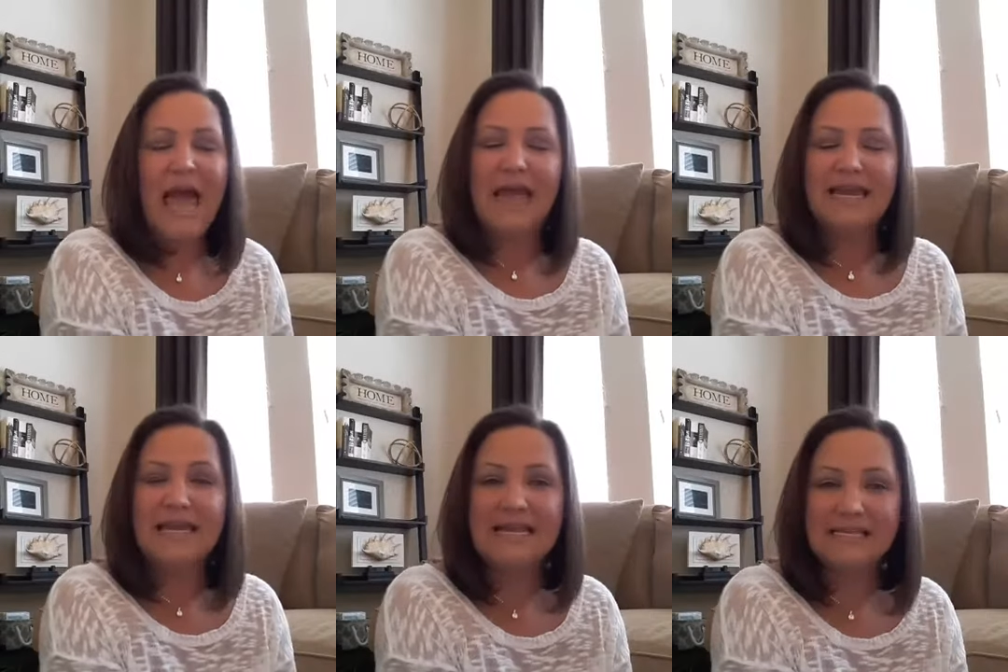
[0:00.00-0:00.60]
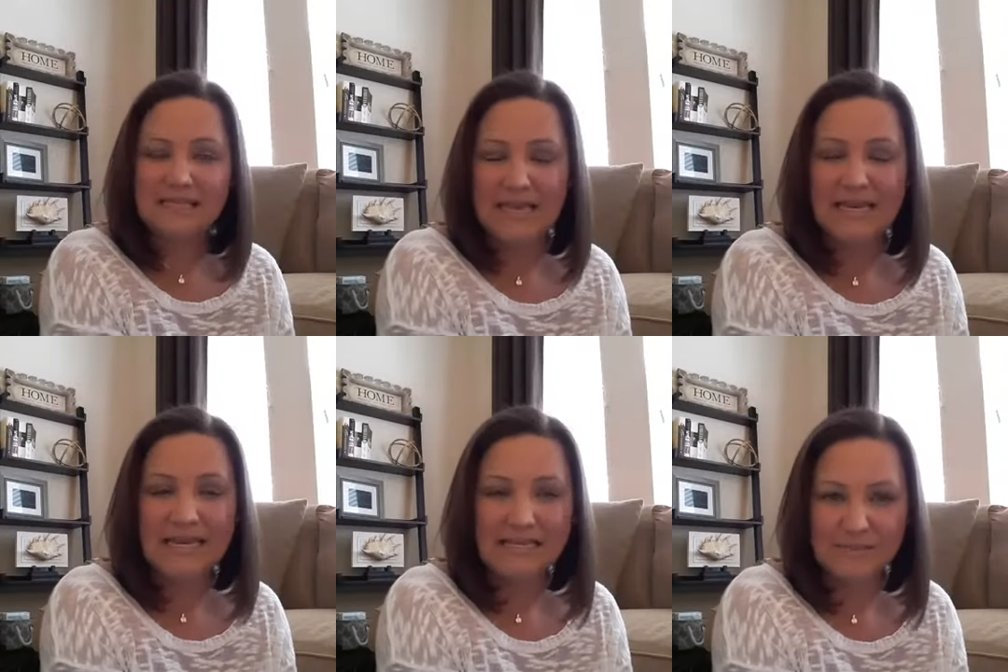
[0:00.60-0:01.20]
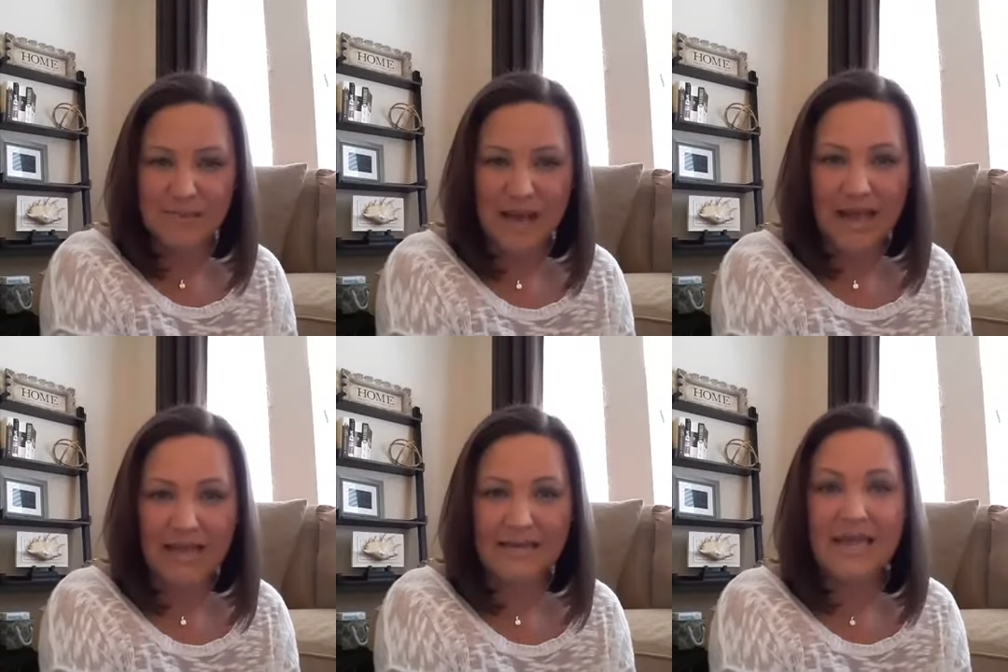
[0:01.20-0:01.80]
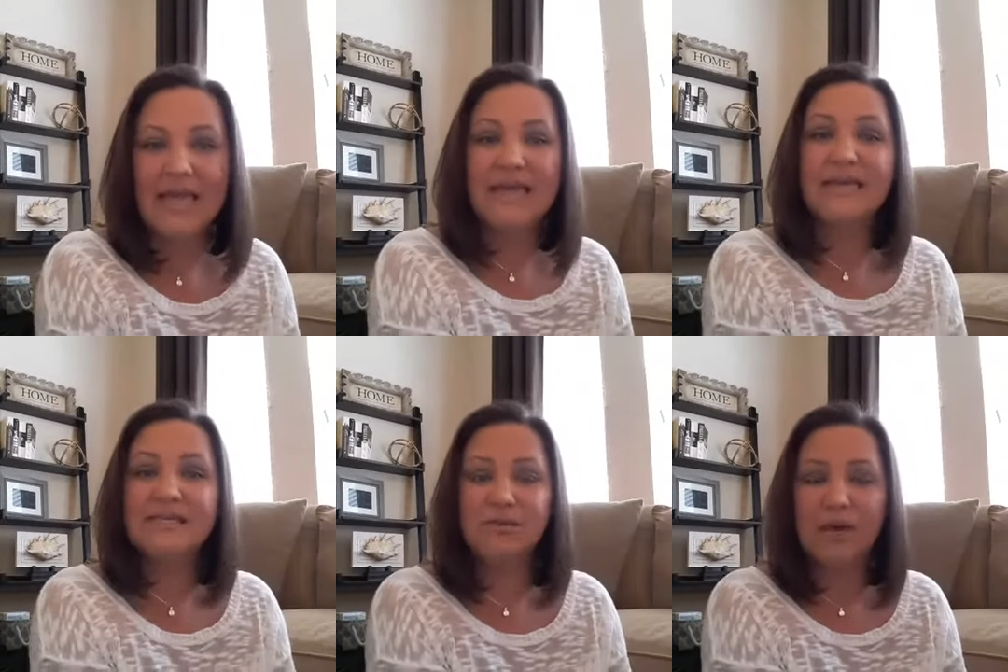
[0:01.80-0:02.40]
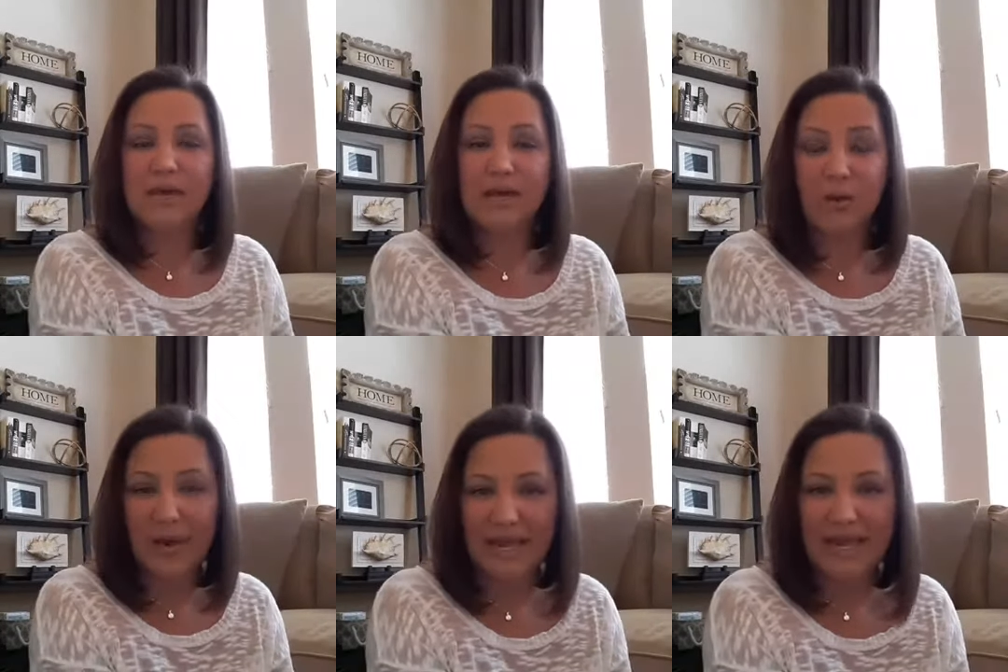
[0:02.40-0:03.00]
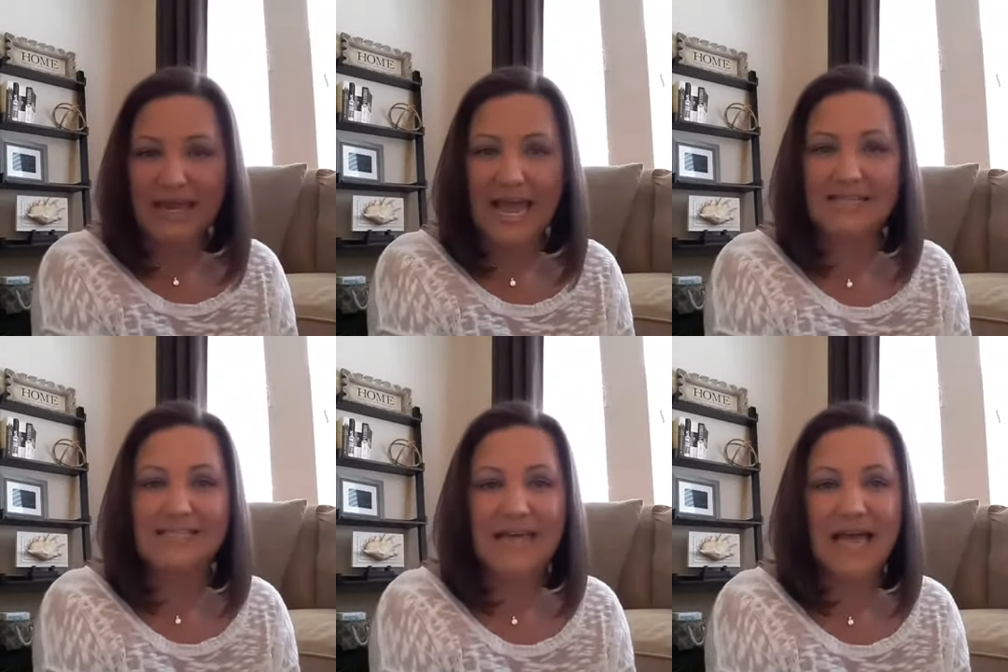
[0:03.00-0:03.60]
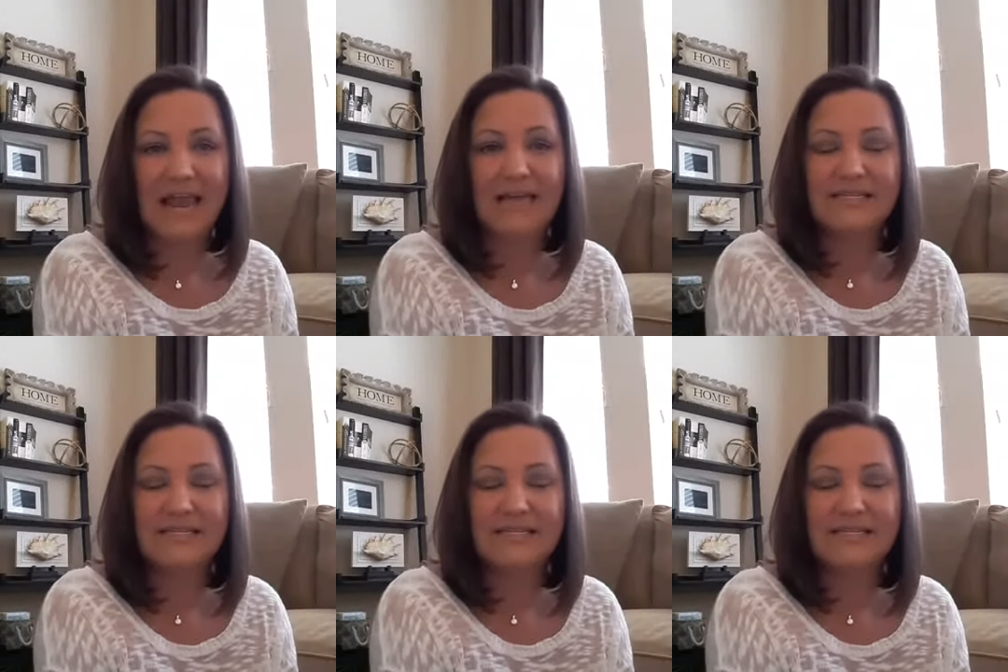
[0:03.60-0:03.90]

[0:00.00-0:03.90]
And in his, in his mind, his queen has set a